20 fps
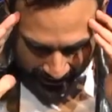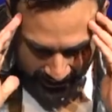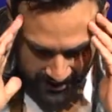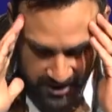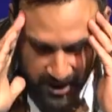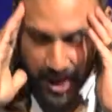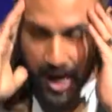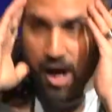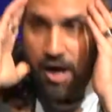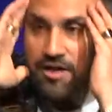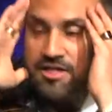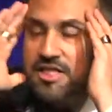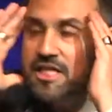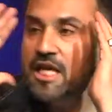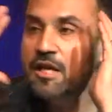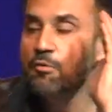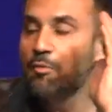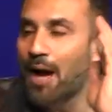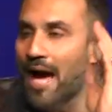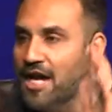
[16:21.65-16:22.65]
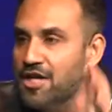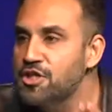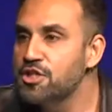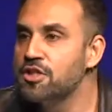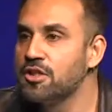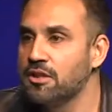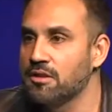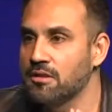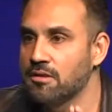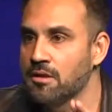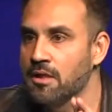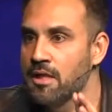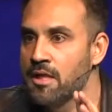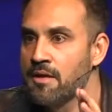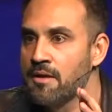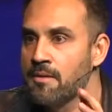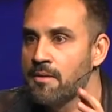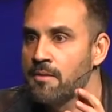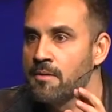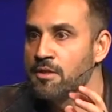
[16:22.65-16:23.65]
honestly irrational.
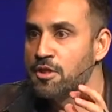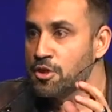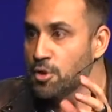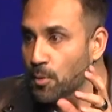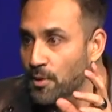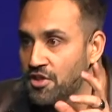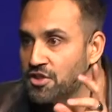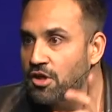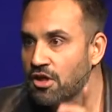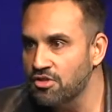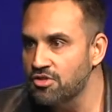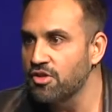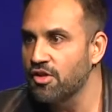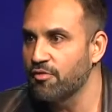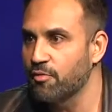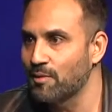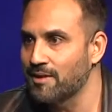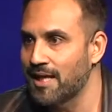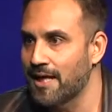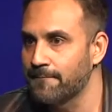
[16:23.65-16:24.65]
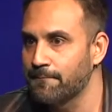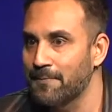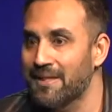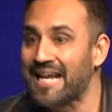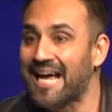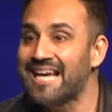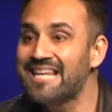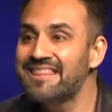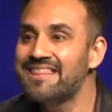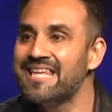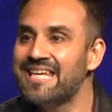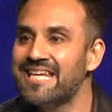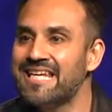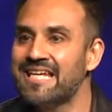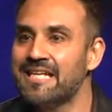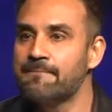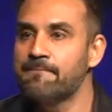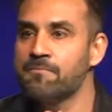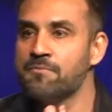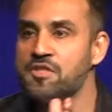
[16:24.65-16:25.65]
The story starts off with that. And I think
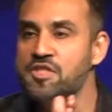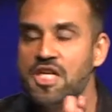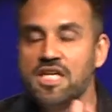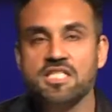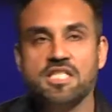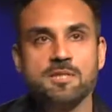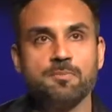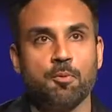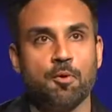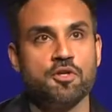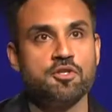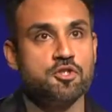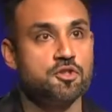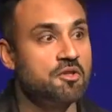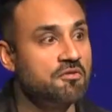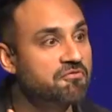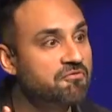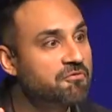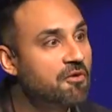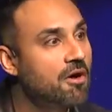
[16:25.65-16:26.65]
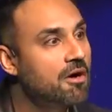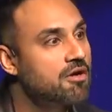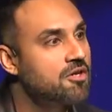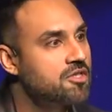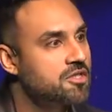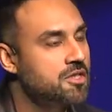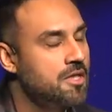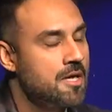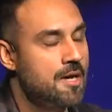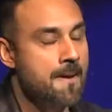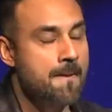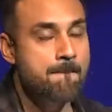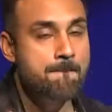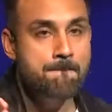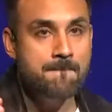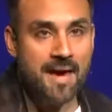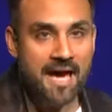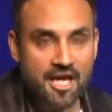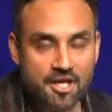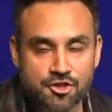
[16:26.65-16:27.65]
Jesus points to the first
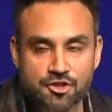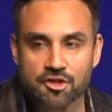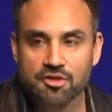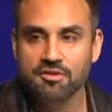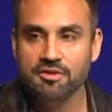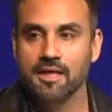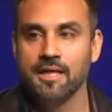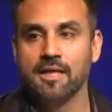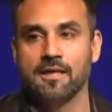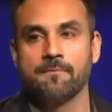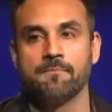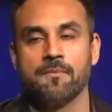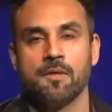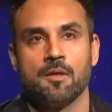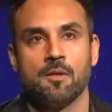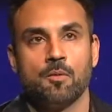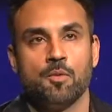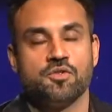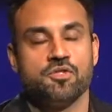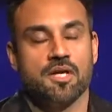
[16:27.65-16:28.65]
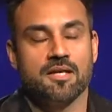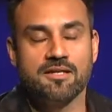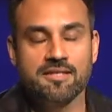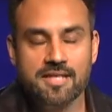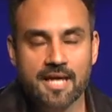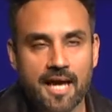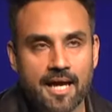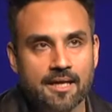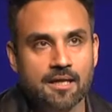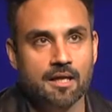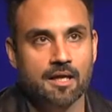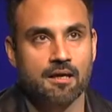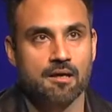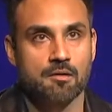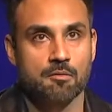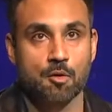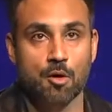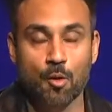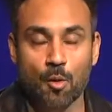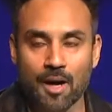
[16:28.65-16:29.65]
major thing, which again
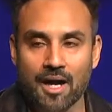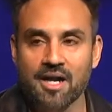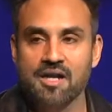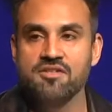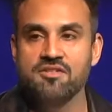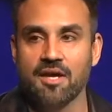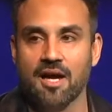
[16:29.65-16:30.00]
requires of